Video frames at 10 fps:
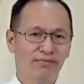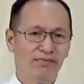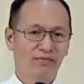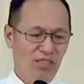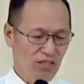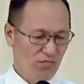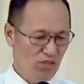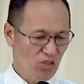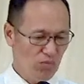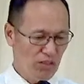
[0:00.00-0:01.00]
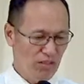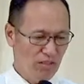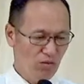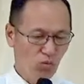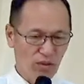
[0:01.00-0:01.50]
It must be the
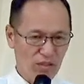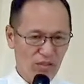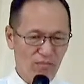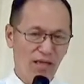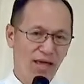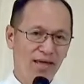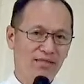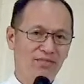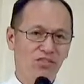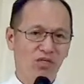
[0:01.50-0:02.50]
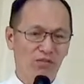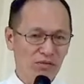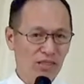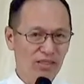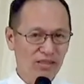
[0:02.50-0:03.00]
work of the hands of
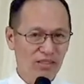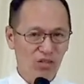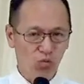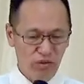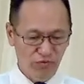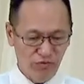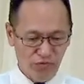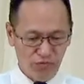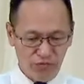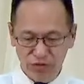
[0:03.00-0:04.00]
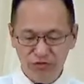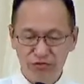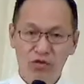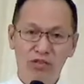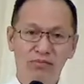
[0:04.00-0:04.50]
God that will
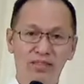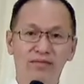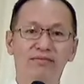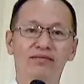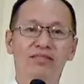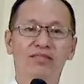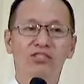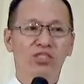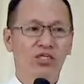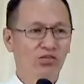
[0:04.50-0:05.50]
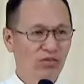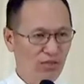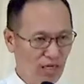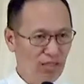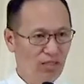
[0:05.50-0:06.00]
perform it. Siya yung
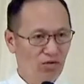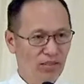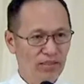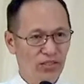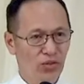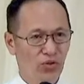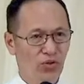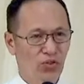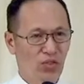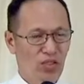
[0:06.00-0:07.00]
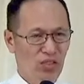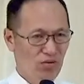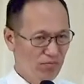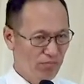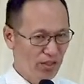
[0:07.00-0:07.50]
gagawa nito.
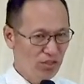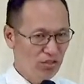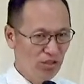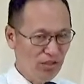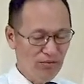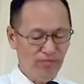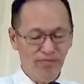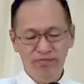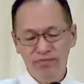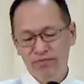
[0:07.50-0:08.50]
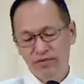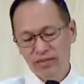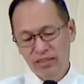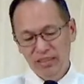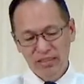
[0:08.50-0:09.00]
Praise the Lord!
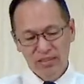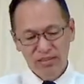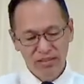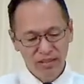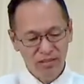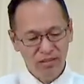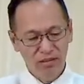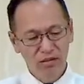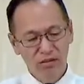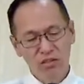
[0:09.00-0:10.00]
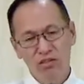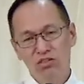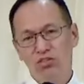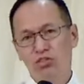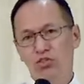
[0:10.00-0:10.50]
It is the
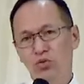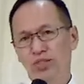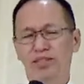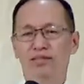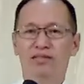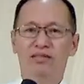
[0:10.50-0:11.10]
Lord's doing.